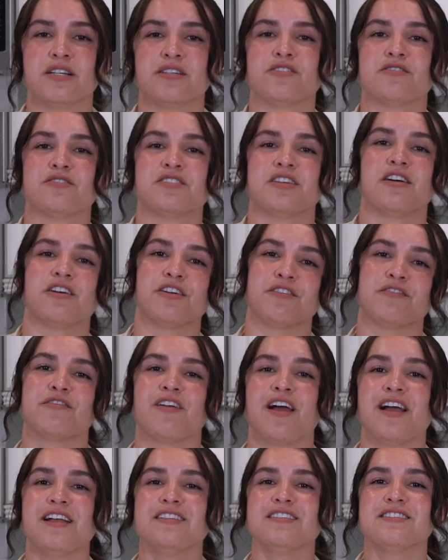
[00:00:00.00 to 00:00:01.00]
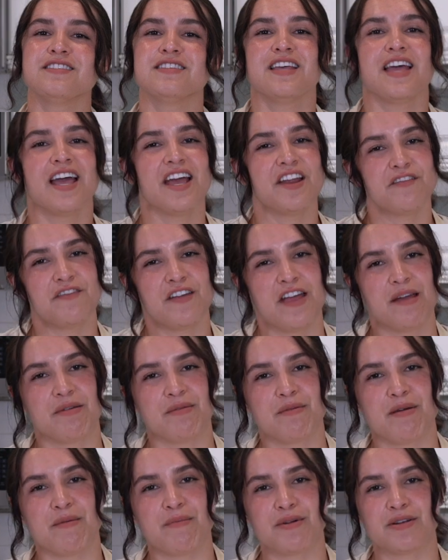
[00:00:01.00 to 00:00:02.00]
So tell your friends and
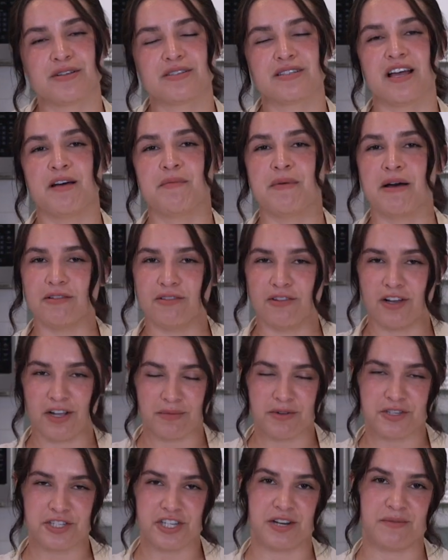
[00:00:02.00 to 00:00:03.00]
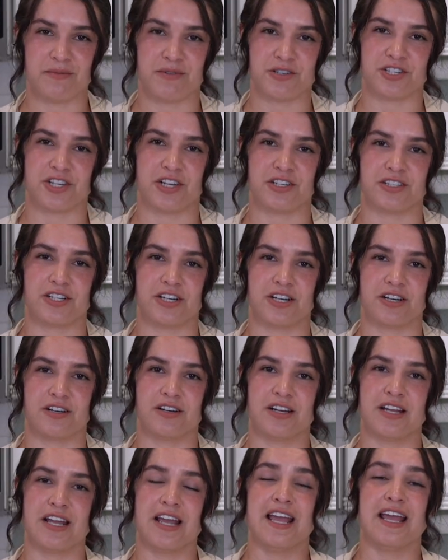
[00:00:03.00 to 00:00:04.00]
family members about Long Beach Animal Shelter
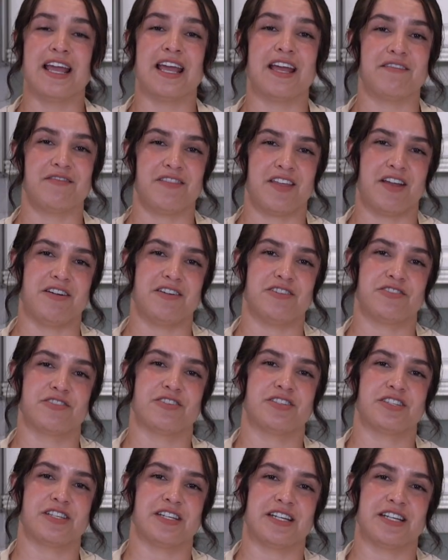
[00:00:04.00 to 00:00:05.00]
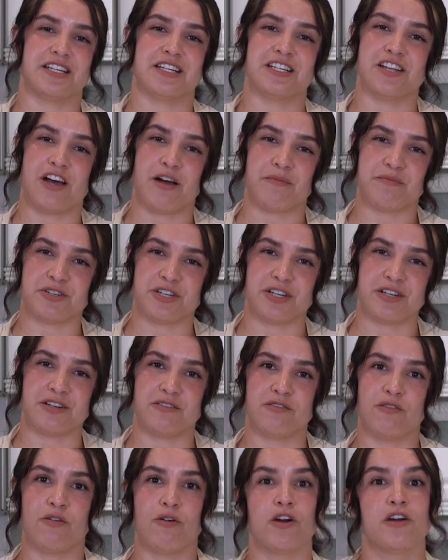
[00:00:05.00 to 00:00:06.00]
if they're interested in
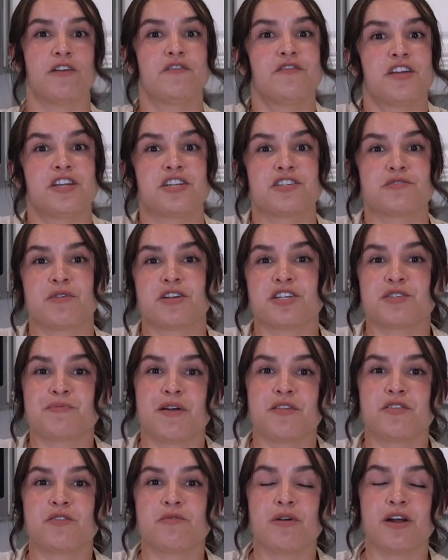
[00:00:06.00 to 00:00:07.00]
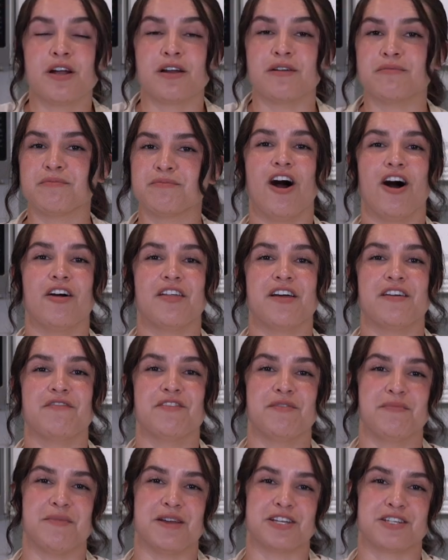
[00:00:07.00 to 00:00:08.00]
adoption, or if they just want to spread the word. All the
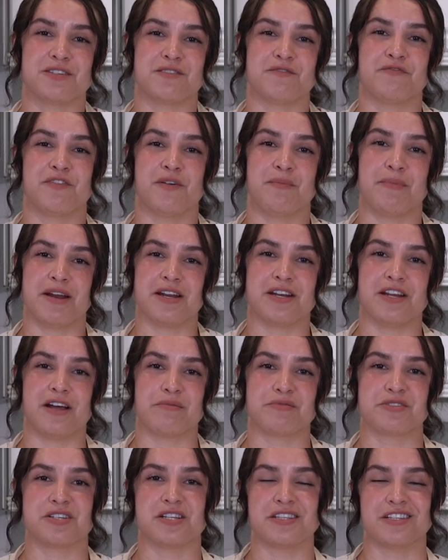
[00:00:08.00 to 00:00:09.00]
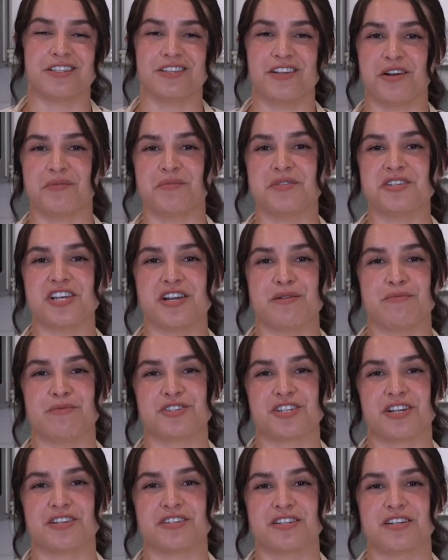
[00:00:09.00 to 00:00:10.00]
information for pet adoption at the Long Beach Animal
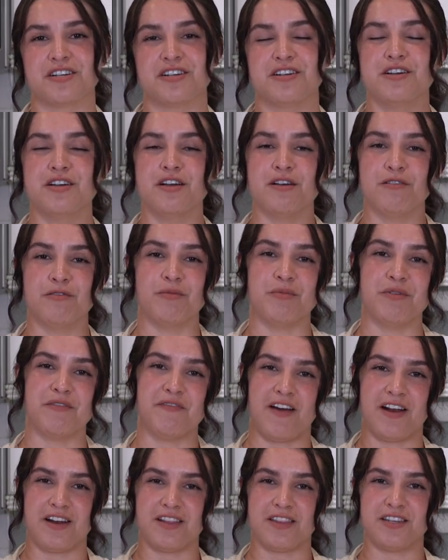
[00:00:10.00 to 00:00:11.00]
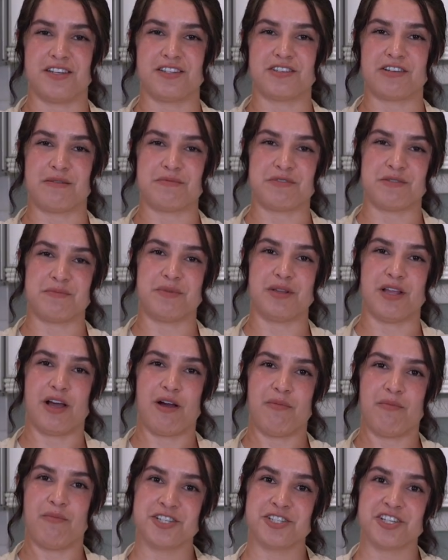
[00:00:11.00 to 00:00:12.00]
Shelter will be found in the description below.
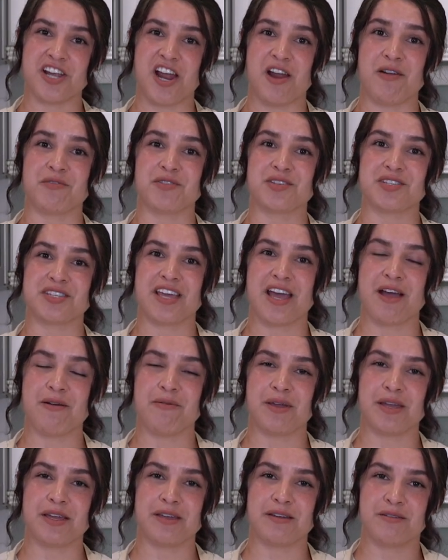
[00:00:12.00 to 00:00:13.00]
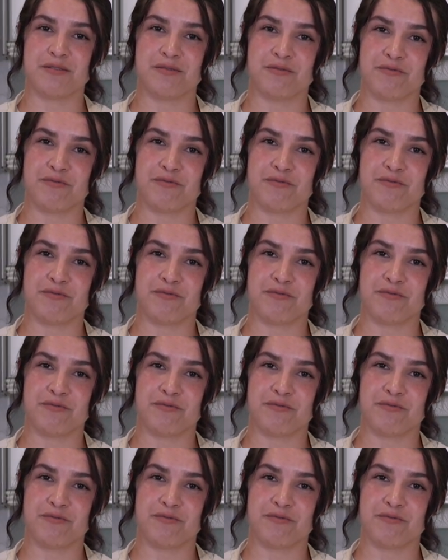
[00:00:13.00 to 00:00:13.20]
Sharing is caring